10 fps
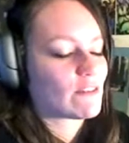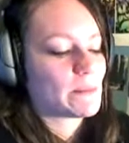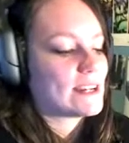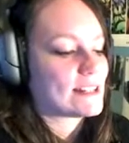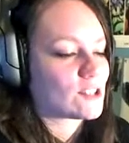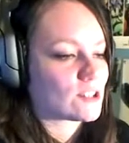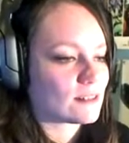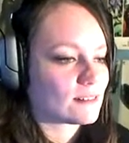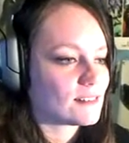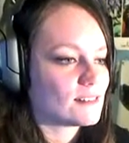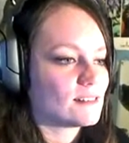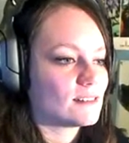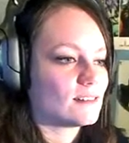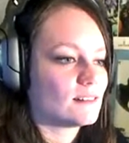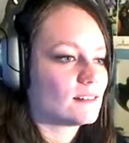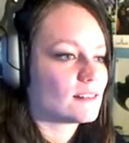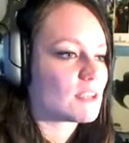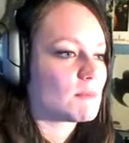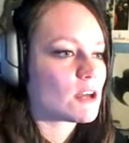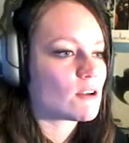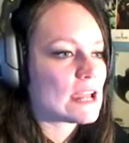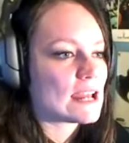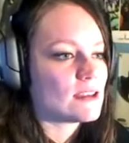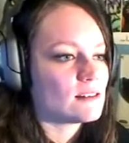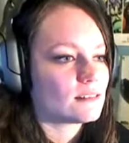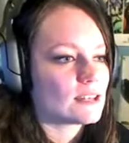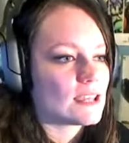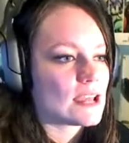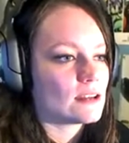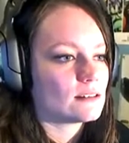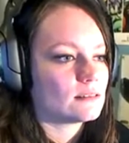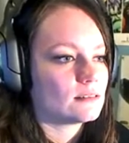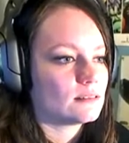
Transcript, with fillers: I never pay attention. Can we go, Katie? Kitty cat?